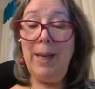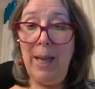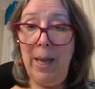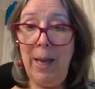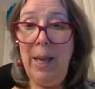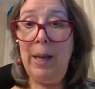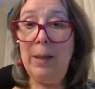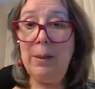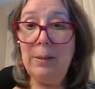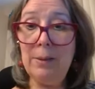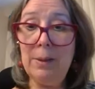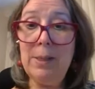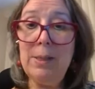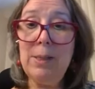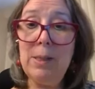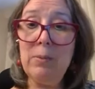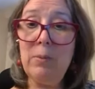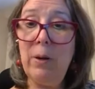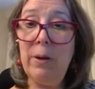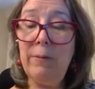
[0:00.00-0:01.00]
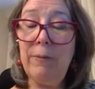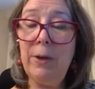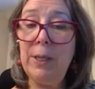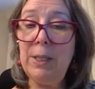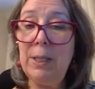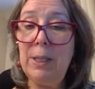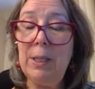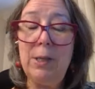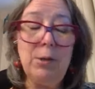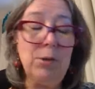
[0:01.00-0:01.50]
at, and this is where I
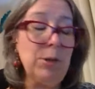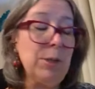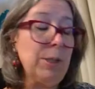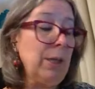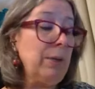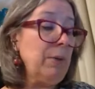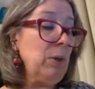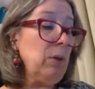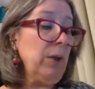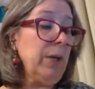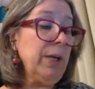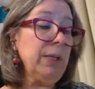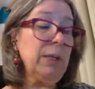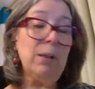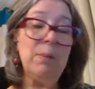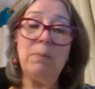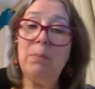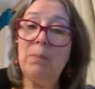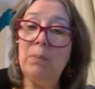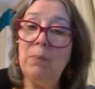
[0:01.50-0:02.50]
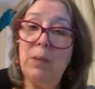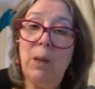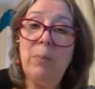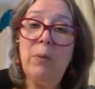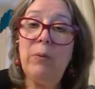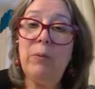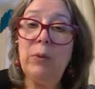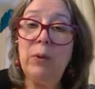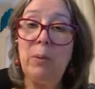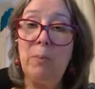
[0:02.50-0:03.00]
find it interesting, if you look at the
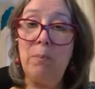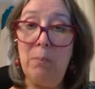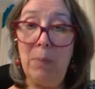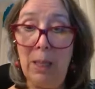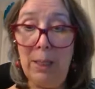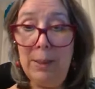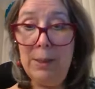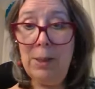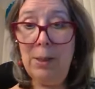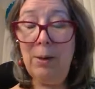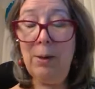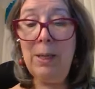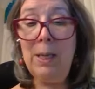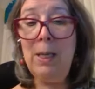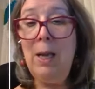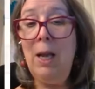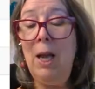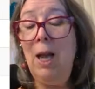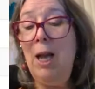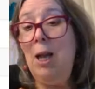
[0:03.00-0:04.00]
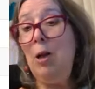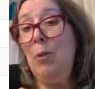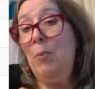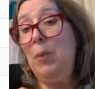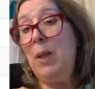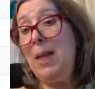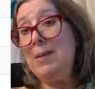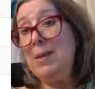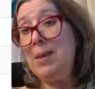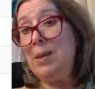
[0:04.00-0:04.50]
number for the military
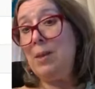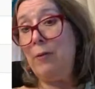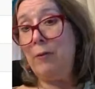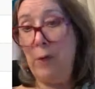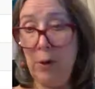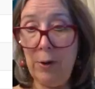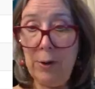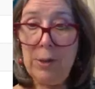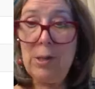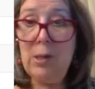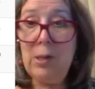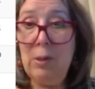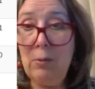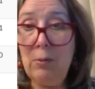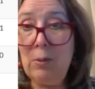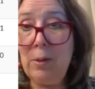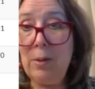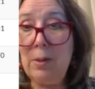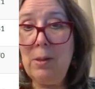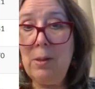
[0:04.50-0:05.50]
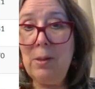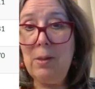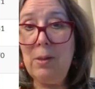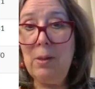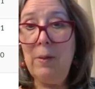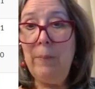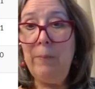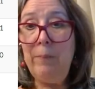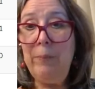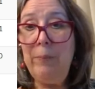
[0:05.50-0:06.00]
plus the foreign students,
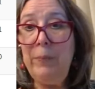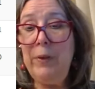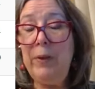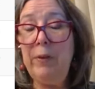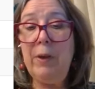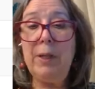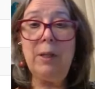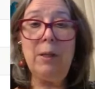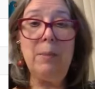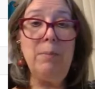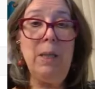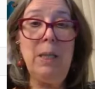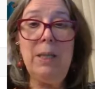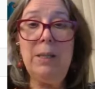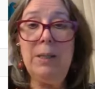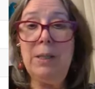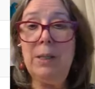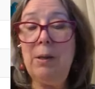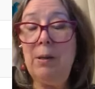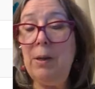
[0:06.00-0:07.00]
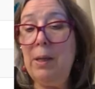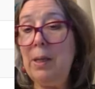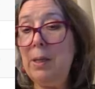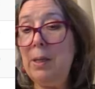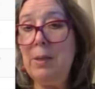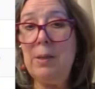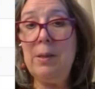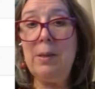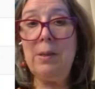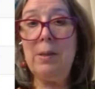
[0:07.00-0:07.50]
you've got the military
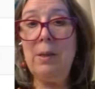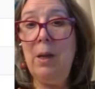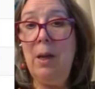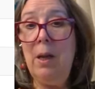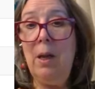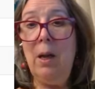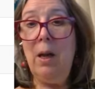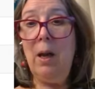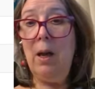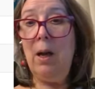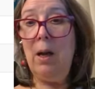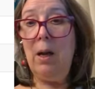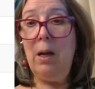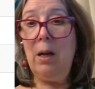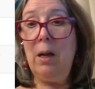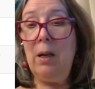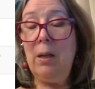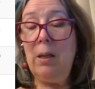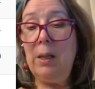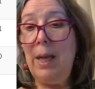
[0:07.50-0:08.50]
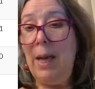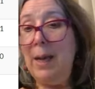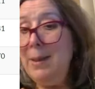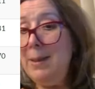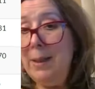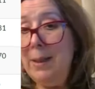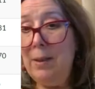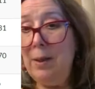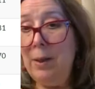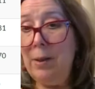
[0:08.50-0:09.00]
is
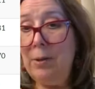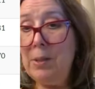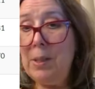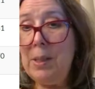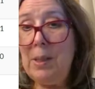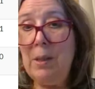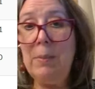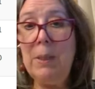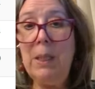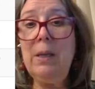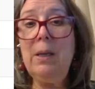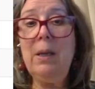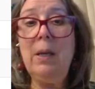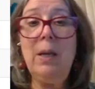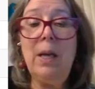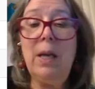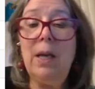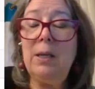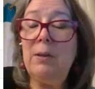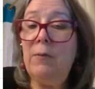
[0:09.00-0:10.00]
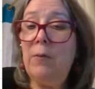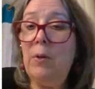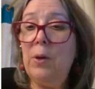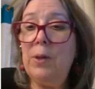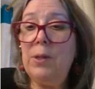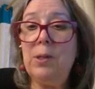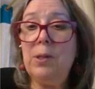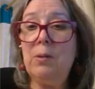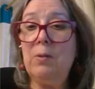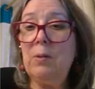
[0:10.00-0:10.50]
1,800 something, and the
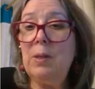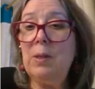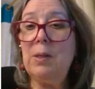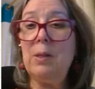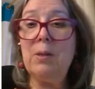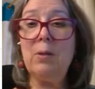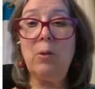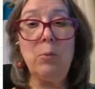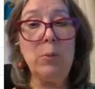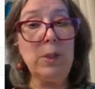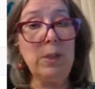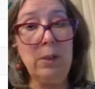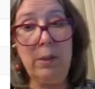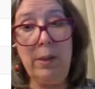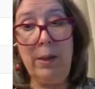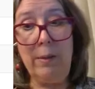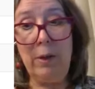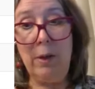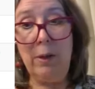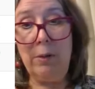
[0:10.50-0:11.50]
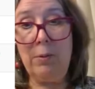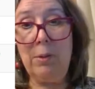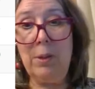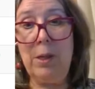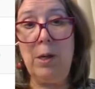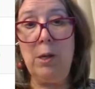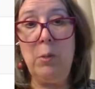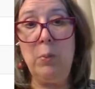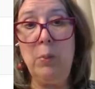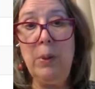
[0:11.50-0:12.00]
foreign students is almost 1,100,
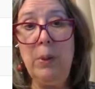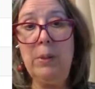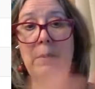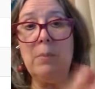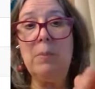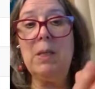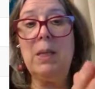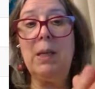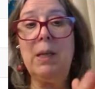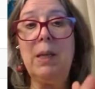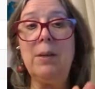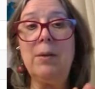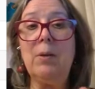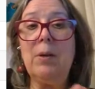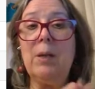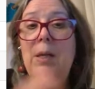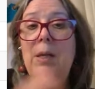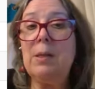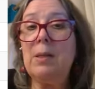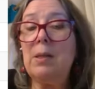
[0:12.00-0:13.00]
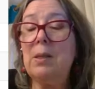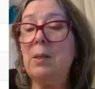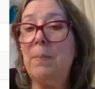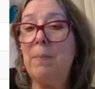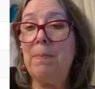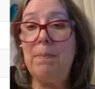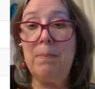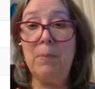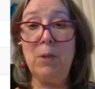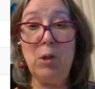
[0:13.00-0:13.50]
and you put them together, it's
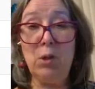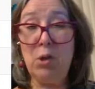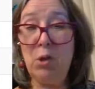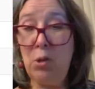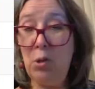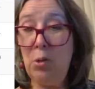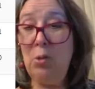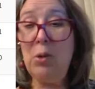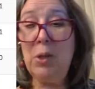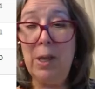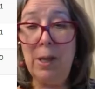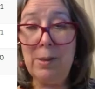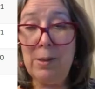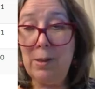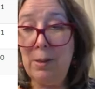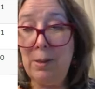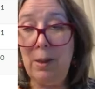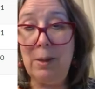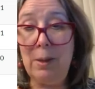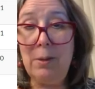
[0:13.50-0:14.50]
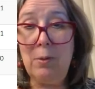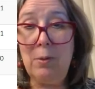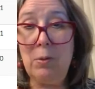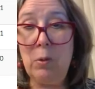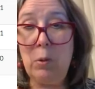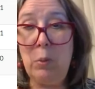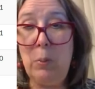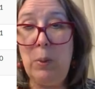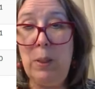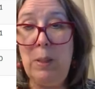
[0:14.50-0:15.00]

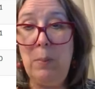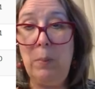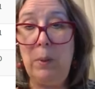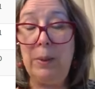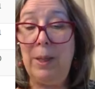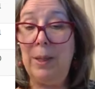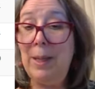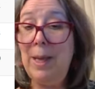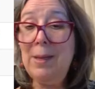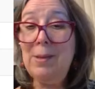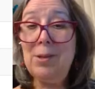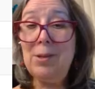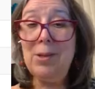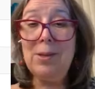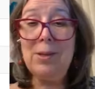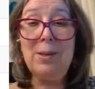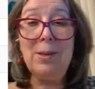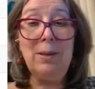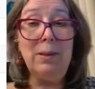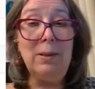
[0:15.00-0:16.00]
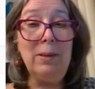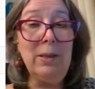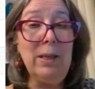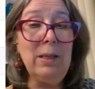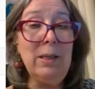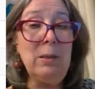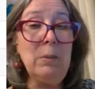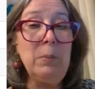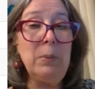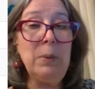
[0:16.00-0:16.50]
2,900 people. Now that's just a
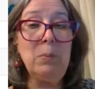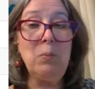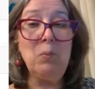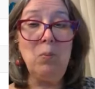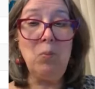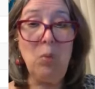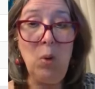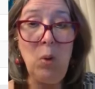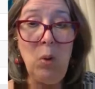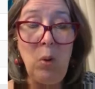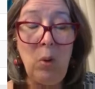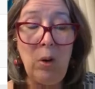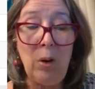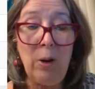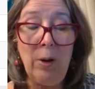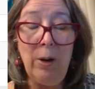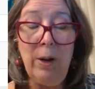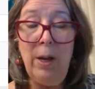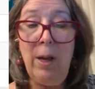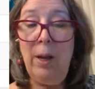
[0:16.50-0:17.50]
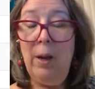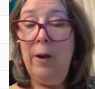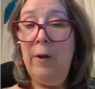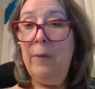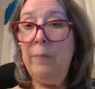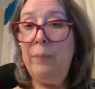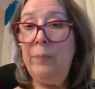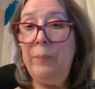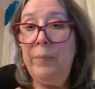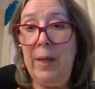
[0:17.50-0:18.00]
little bit more
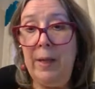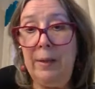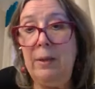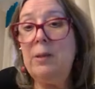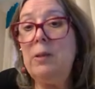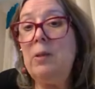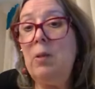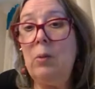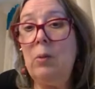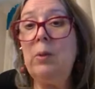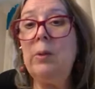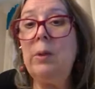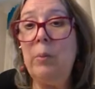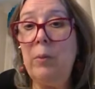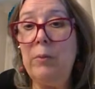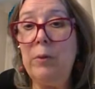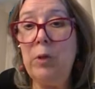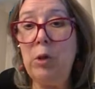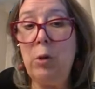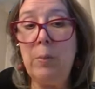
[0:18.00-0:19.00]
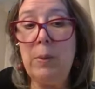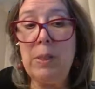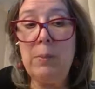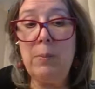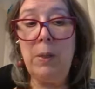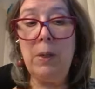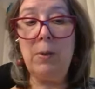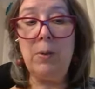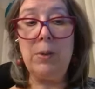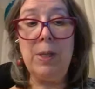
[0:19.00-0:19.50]
than the total number of German
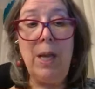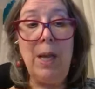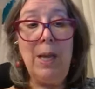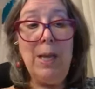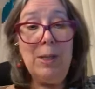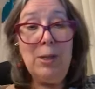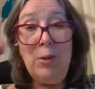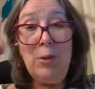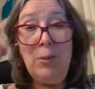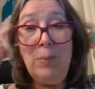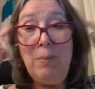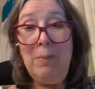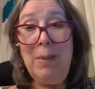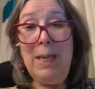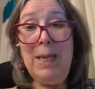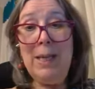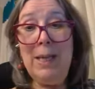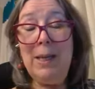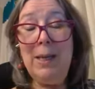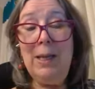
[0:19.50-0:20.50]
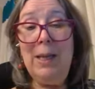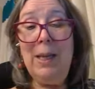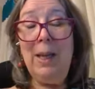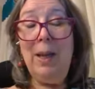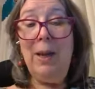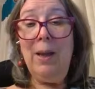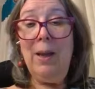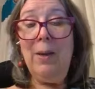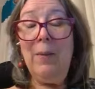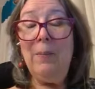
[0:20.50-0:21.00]
speakers. To me,
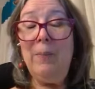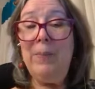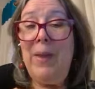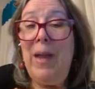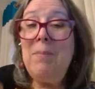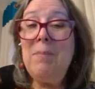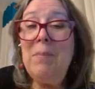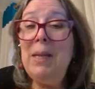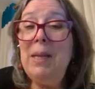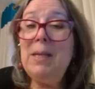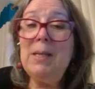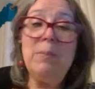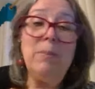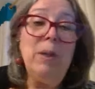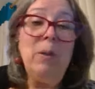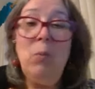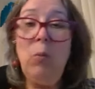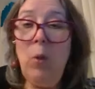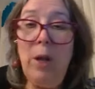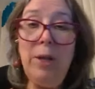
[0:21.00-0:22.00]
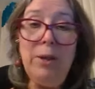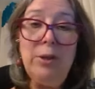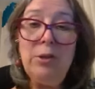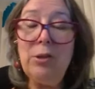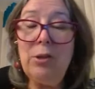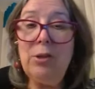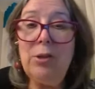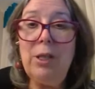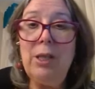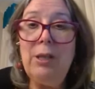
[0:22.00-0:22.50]
that makes me
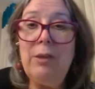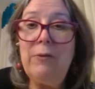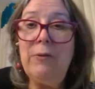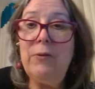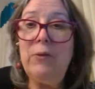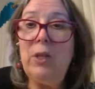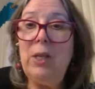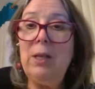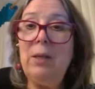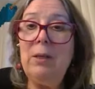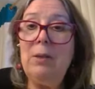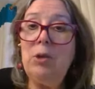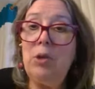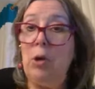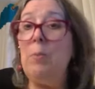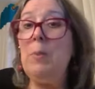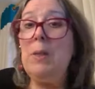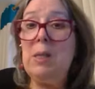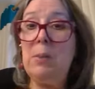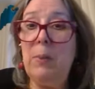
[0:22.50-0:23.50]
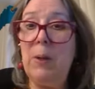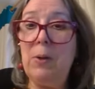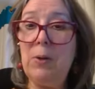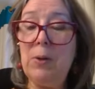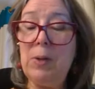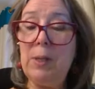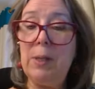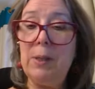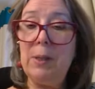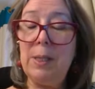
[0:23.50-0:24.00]
wonder if the German
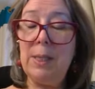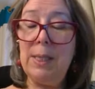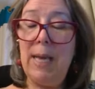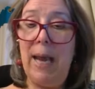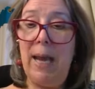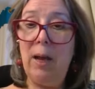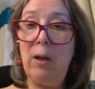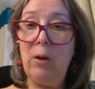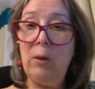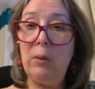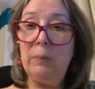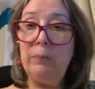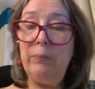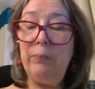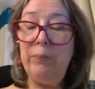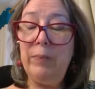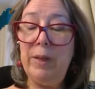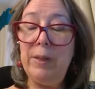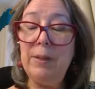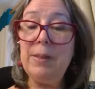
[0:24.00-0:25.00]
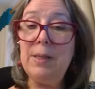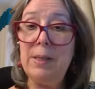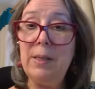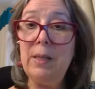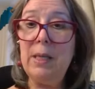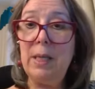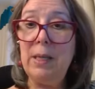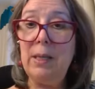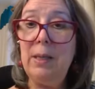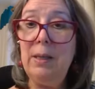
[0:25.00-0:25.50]
speakers in the town, in the
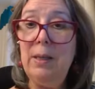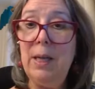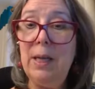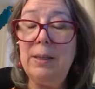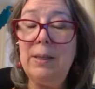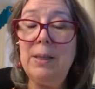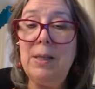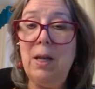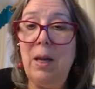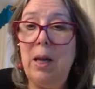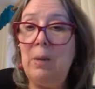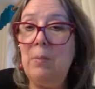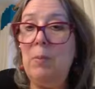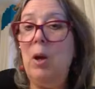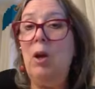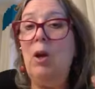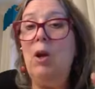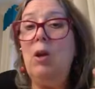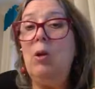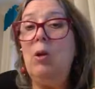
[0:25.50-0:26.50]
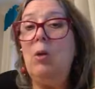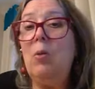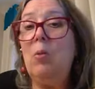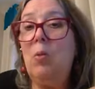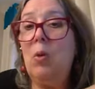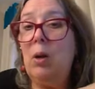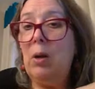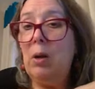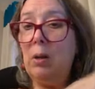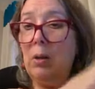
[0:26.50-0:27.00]
city at the time,
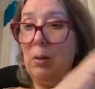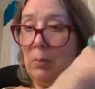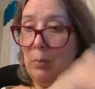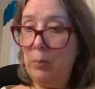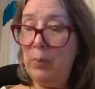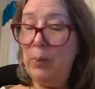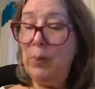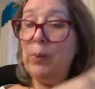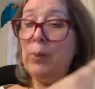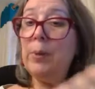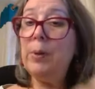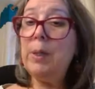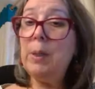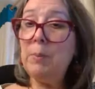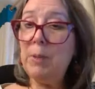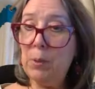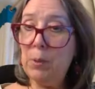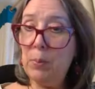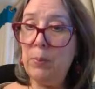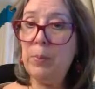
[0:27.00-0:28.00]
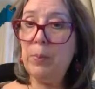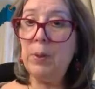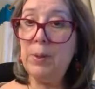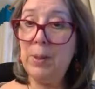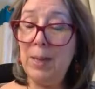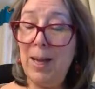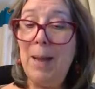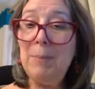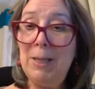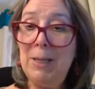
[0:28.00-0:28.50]
were pretty much
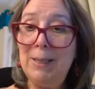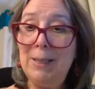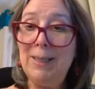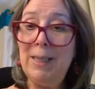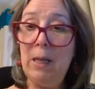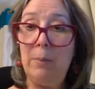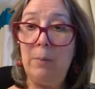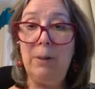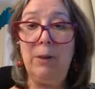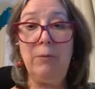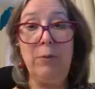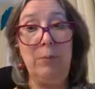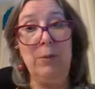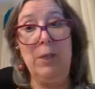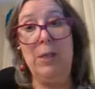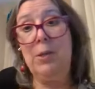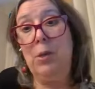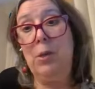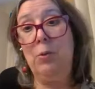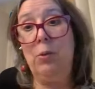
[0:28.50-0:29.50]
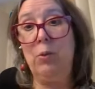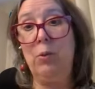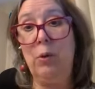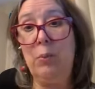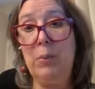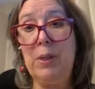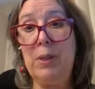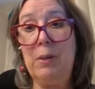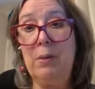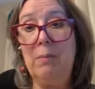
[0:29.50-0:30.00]
predominantly coming from these two
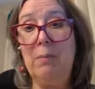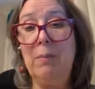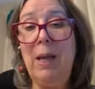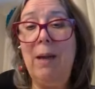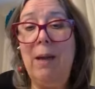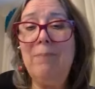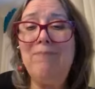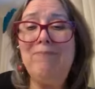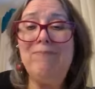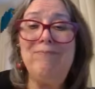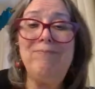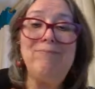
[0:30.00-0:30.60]
groups. Now,